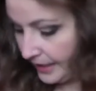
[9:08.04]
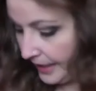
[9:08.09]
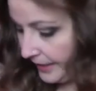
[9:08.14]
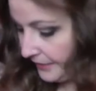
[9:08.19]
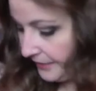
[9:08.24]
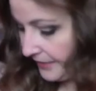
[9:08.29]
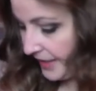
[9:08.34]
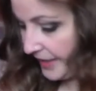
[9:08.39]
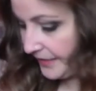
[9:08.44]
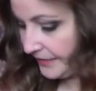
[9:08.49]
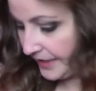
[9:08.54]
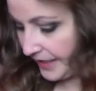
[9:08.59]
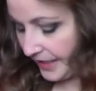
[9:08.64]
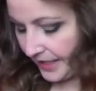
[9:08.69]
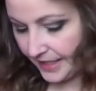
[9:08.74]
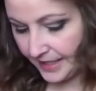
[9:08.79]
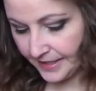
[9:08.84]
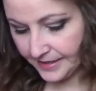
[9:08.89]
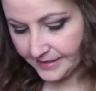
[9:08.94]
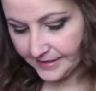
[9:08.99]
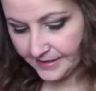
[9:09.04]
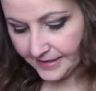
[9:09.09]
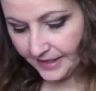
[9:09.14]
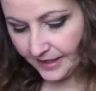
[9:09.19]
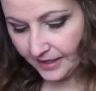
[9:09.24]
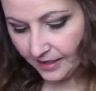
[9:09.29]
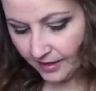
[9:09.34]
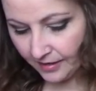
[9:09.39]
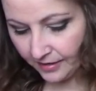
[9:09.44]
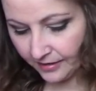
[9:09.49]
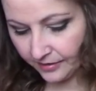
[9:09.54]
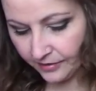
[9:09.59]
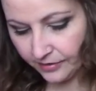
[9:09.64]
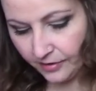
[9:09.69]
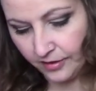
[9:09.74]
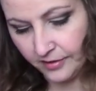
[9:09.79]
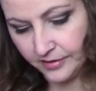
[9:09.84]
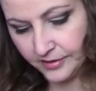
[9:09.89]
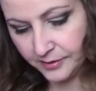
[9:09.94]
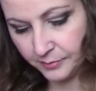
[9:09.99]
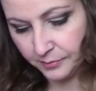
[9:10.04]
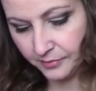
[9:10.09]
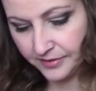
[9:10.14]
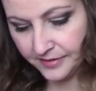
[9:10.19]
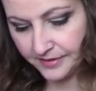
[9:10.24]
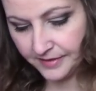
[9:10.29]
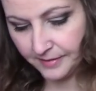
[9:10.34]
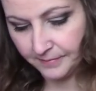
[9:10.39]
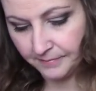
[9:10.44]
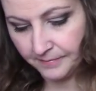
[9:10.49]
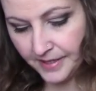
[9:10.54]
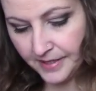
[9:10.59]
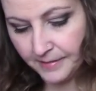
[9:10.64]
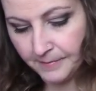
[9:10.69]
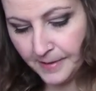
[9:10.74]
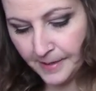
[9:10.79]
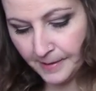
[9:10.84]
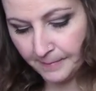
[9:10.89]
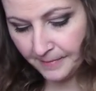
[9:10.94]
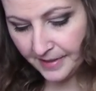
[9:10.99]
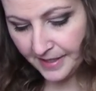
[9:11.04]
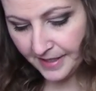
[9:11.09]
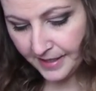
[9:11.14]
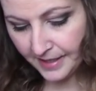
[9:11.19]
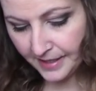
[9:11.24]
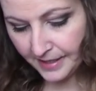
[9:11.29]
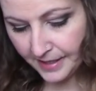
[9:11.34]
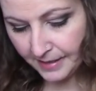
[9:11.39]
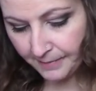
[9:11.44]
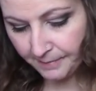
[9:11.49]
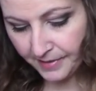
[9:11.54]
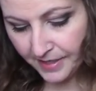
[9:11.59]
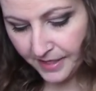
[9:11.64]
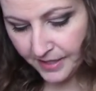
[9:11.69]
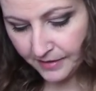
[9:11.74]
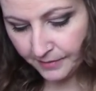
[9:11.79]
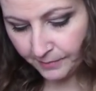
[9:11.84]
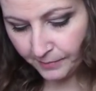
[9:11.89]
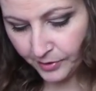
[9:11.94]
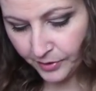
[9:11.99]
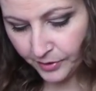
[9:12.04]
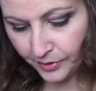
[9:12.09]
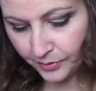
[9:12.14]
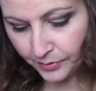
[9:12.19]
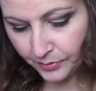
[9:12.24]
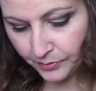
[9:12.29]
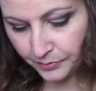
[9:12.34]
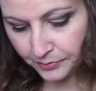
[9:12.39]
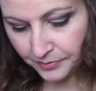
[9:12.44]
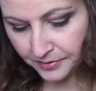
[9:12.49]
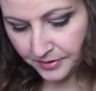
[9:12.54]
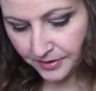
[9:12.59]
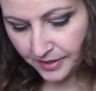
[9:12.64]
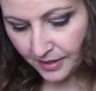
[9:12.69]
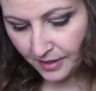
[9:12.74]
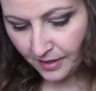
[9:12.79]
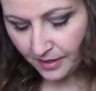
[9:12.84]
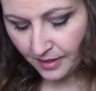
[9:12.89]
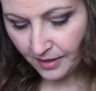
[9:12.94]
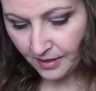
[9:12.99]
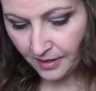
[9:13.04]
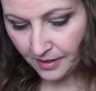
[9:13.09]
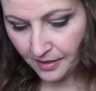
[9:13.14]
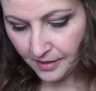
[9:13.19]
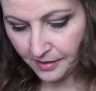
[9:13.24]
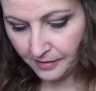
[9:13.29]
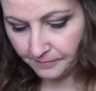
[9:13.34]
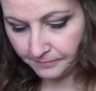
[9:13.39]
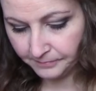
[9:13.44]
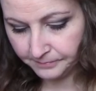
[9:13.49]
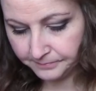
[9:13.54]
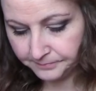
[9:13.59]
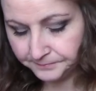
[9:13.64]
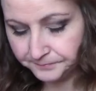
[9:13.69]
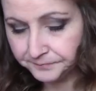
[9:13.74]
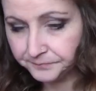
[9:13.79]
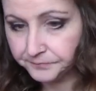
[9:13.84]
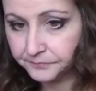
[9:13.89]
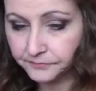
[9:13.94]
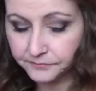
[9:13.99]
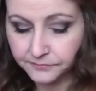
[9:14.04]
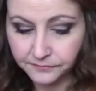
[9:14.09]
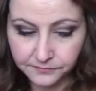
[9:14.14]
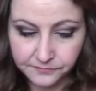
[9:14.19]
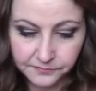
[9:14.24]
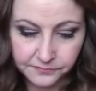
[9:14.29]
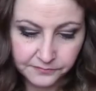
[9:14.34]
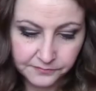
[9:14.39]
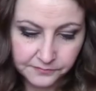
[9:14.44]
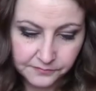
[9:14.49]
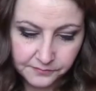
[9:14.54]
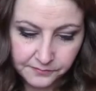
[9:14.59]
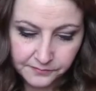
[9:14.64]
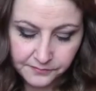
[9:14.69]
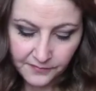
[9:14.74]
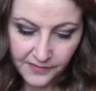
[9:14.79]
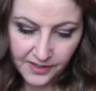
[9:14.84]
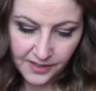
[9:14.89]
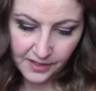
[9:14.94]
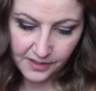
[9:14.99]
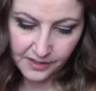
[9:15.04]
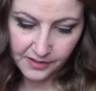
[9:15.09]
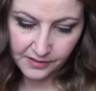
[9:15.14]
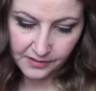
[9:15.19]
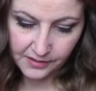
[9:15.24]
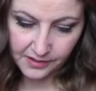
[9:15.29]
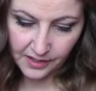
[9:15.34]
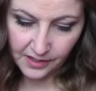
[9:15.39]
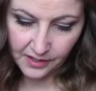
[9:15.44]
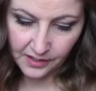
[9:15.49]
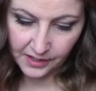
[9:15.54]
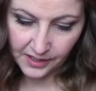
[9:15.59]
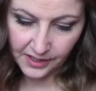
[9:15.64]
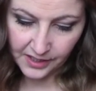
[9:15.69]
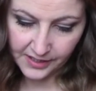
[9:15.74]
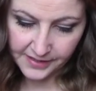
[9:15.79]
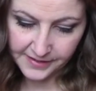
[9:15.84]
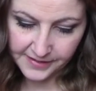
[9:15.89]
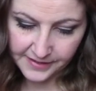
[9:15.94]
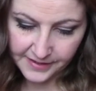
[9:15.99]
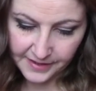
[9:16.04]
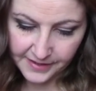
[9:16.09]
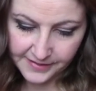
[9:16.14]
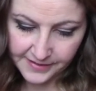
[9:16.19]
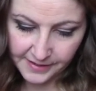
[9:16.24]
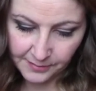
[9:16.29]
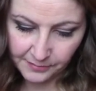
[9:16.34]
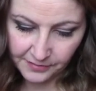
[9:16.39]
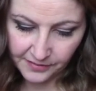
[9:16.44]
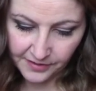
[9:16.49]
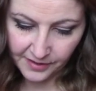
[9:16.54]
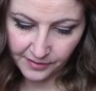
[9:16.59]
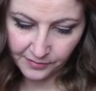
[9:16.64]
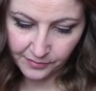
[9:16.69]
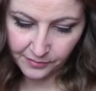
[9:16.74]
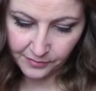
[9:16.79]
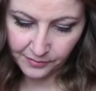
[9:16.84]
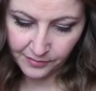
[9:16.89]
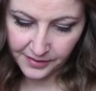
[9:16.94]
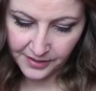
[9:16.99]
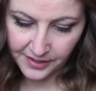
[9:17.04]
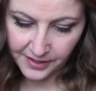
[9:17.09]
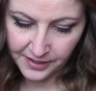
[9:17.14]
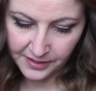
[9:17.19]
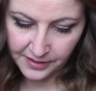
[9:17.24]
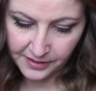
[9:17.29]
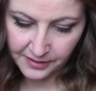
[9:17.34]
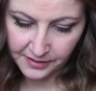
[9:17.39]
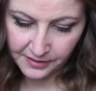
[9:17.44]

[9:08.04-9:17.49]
And then the last thing I got was the Me Me Me Beat the Blues highlighter. Is that what they're calling it?